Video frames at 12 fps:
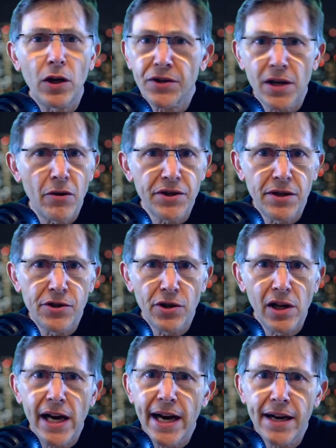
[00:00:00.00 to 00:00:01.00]
is always in
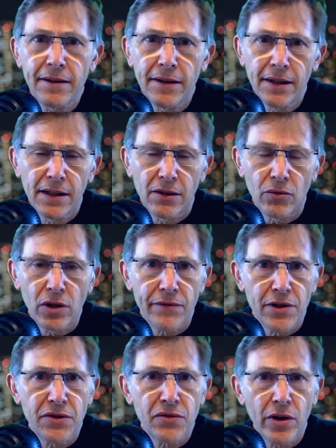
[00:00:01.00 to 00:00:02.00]
July. We'll have
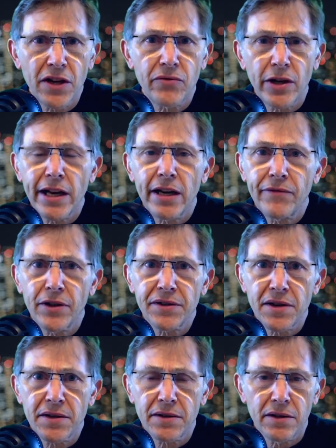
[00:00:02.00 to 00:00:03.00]
the 2020 NFL
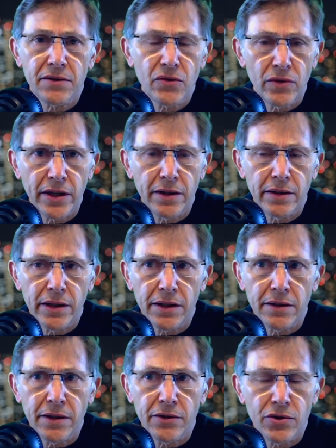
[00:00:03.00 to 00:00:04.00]
season
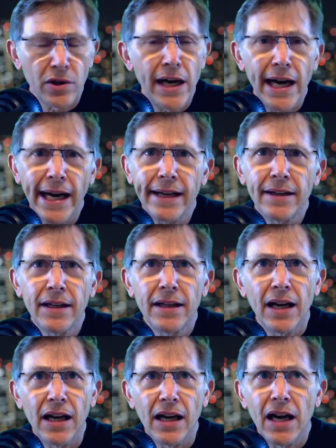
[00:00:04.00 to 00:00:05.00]
in July.
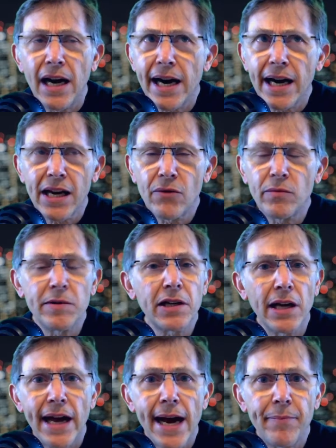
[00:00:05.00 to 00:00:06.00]
Hockey will be
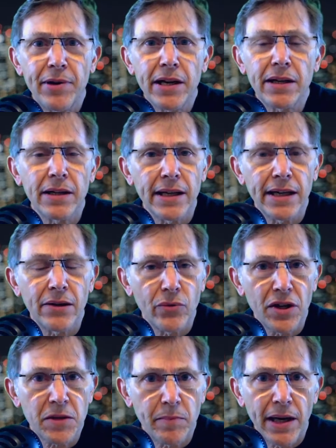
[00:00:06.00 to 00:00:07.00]
happening, we
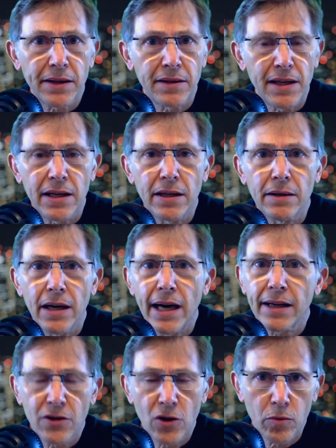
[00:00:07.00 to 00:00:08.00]
expect, in
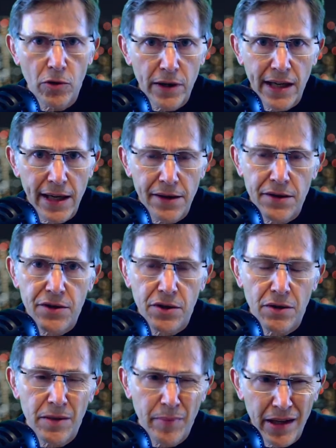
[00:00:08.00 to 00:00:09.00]
October again this
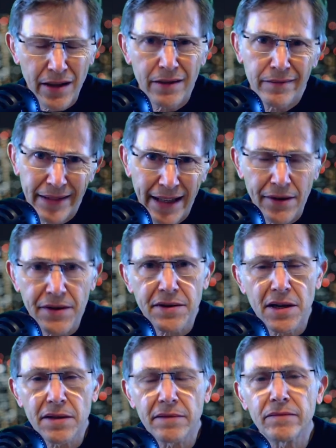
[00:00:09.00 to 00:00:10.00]
year, depending on how the
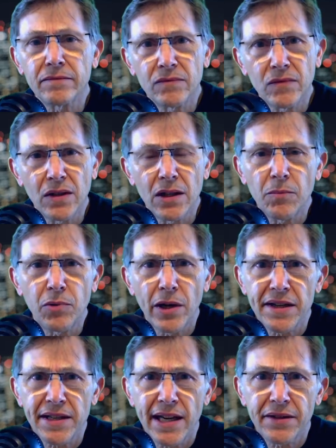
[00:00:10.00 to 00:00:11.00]
season
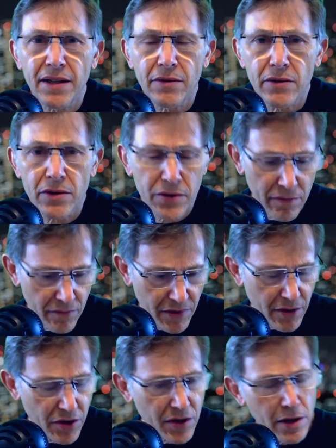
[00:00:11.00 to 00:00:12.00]
plays out there. I know they
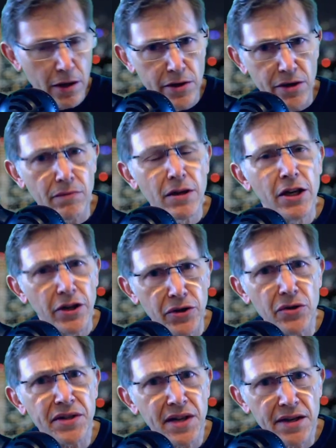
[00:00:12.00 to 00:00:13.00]
just started their
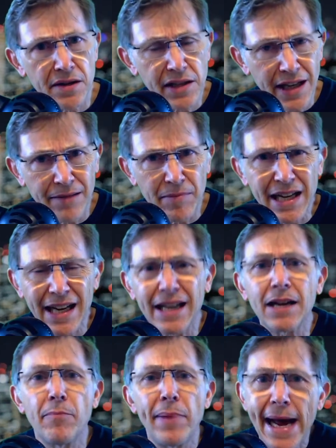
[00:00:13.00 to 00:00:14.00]
new season. It's going to be kind of
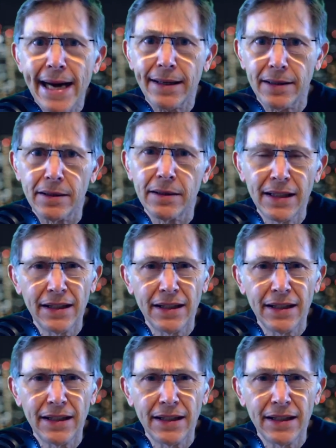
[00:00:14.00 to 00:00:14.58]
compacted,